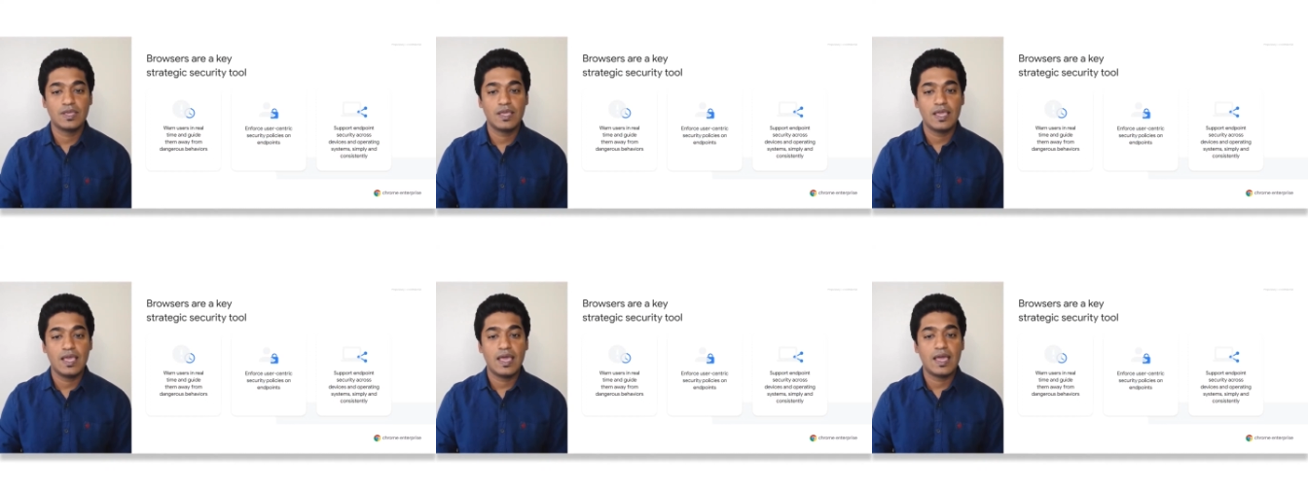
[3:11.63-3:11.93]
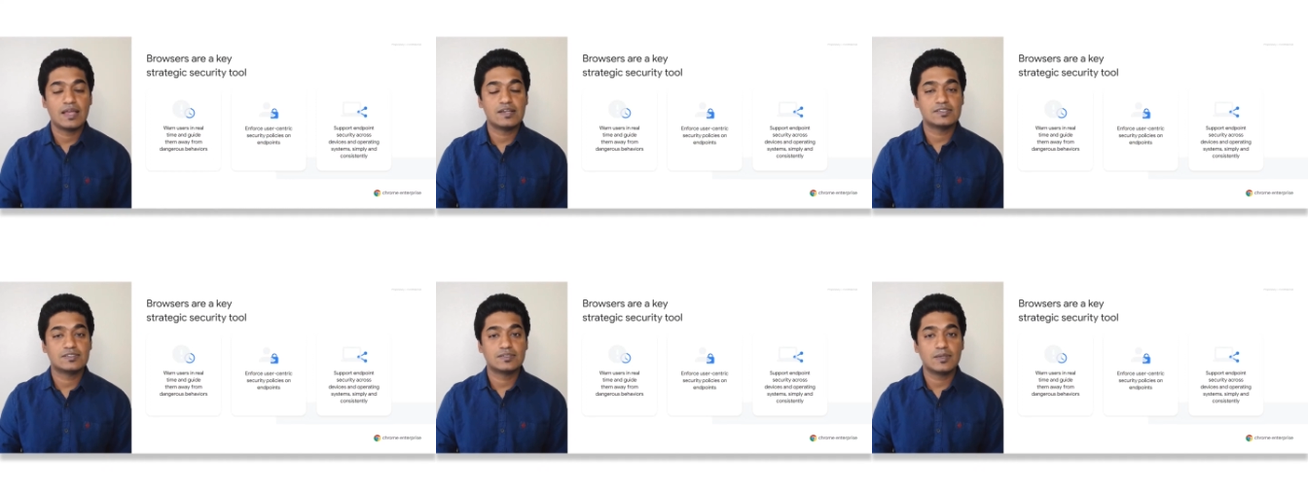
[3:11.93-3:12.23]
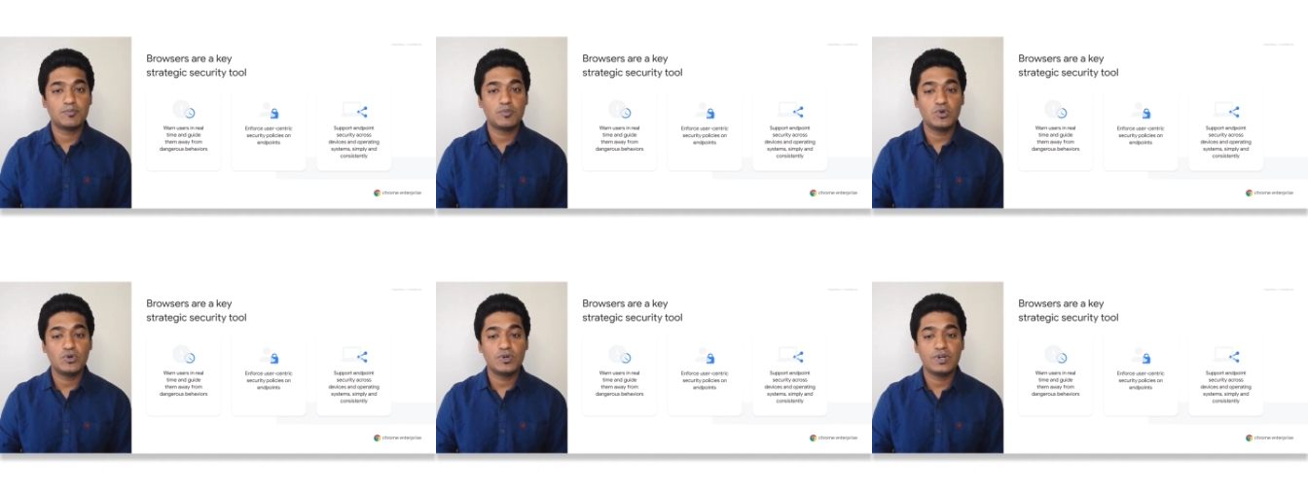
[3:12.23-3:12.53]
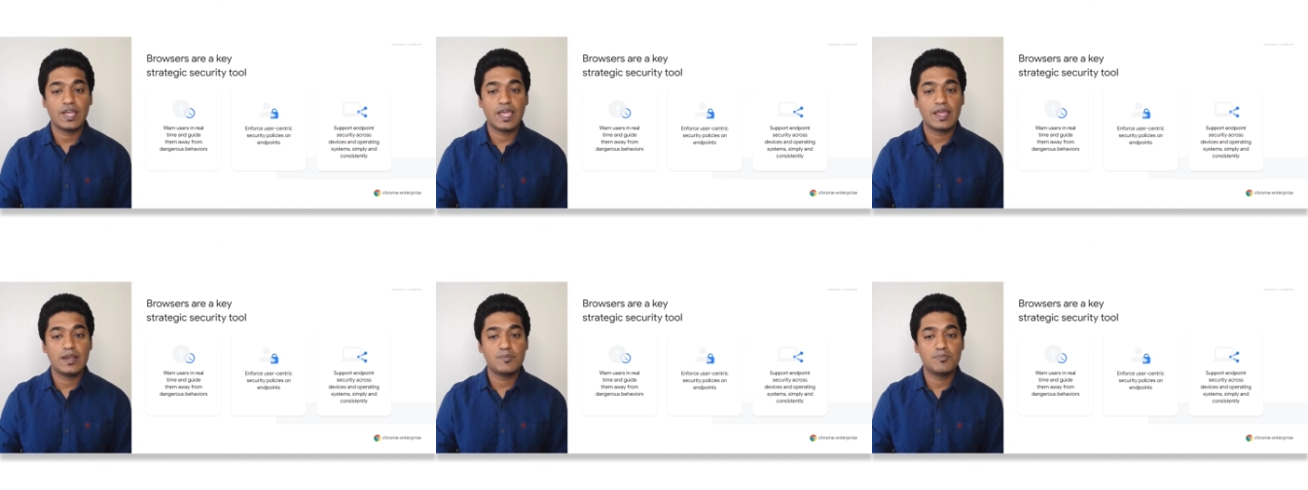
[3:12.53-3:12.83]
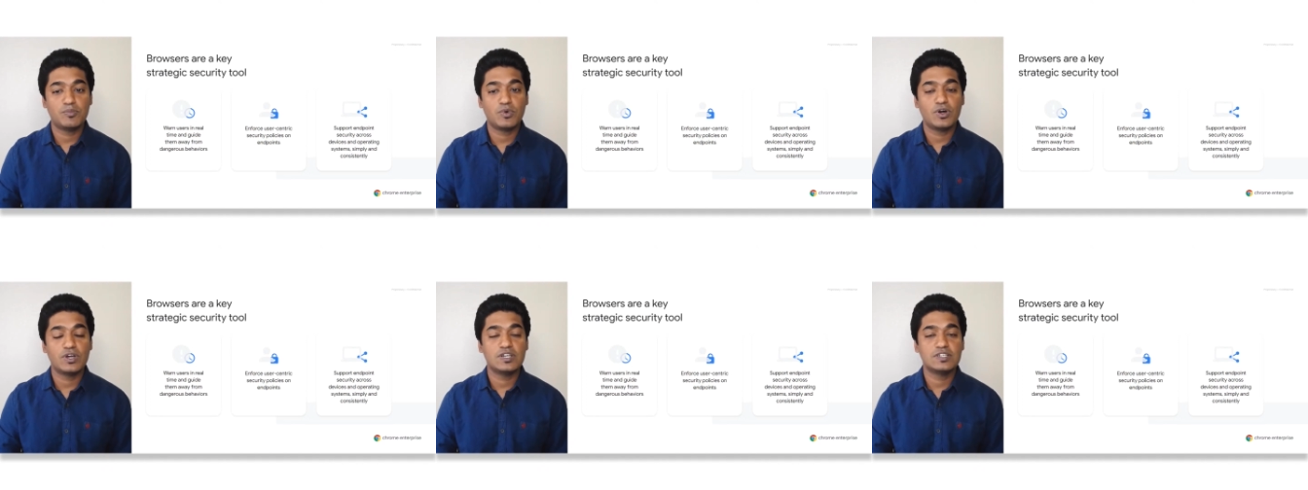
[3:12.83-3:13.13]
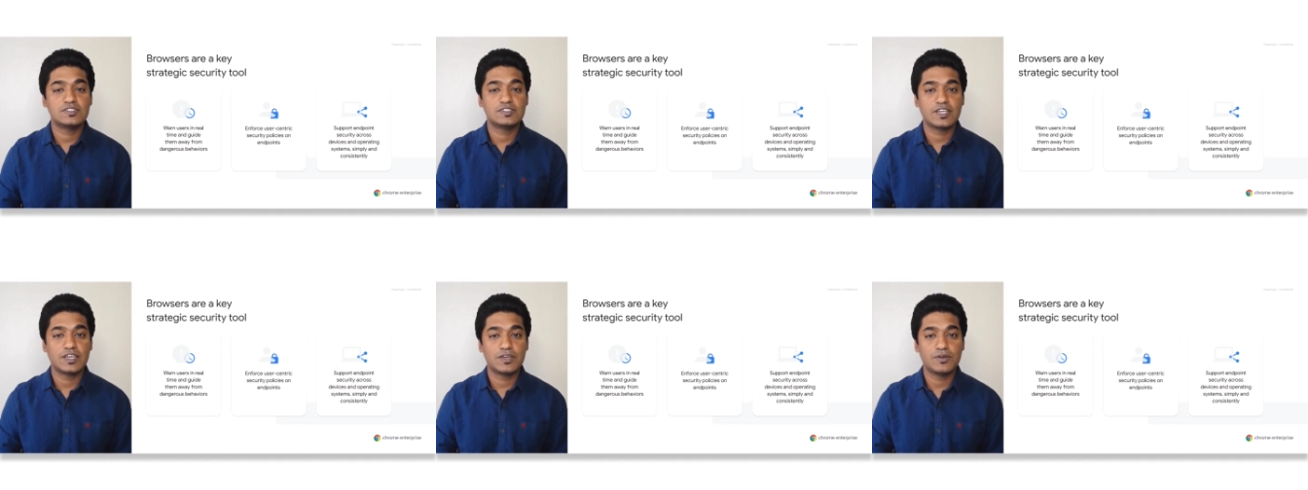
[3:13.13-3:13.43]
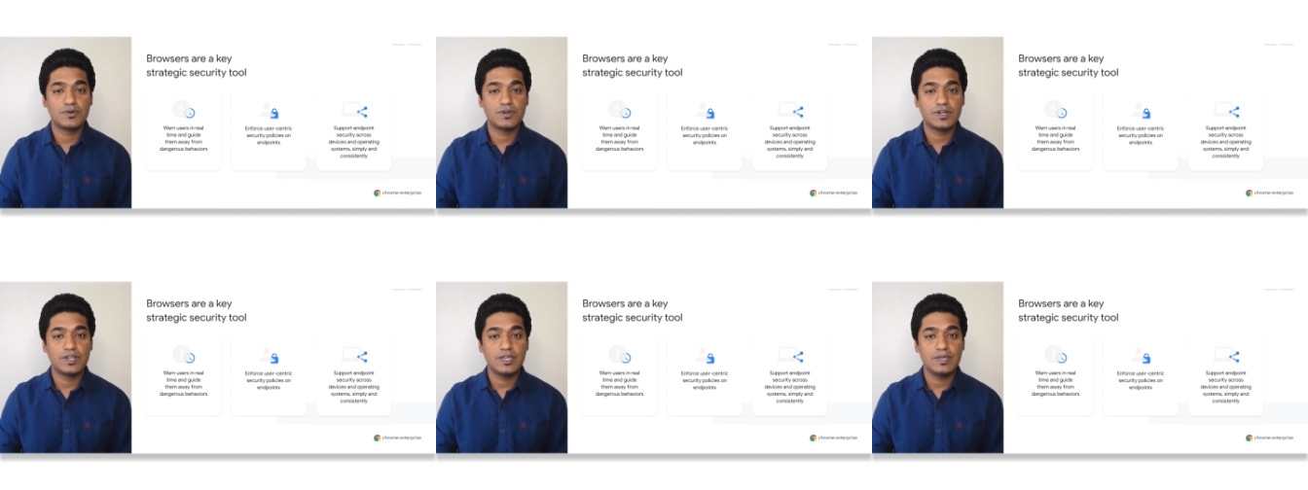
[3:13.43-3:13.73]
and support endpoint
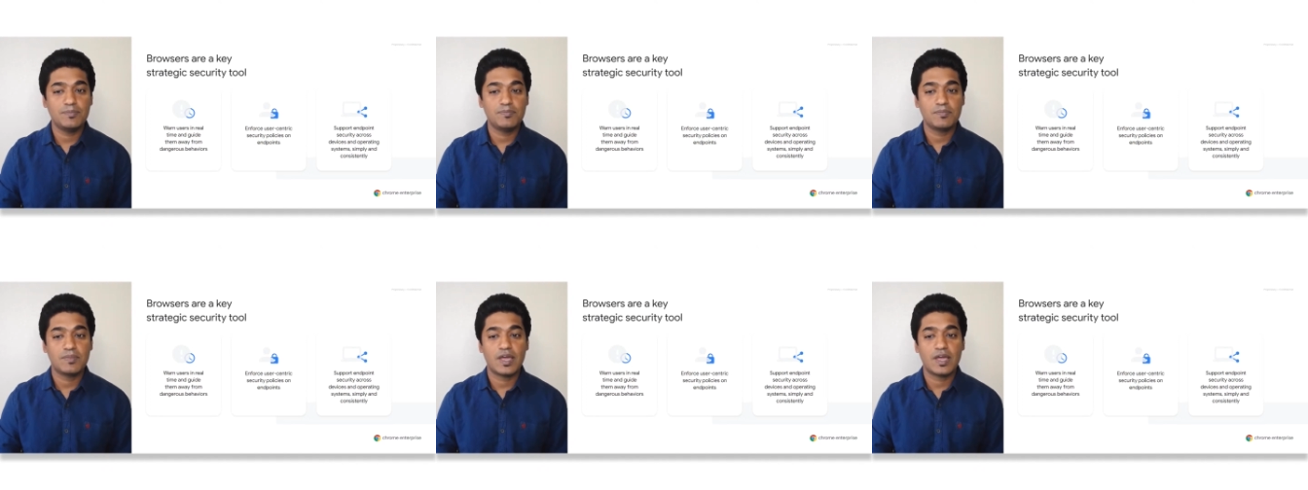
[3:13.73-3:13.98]
security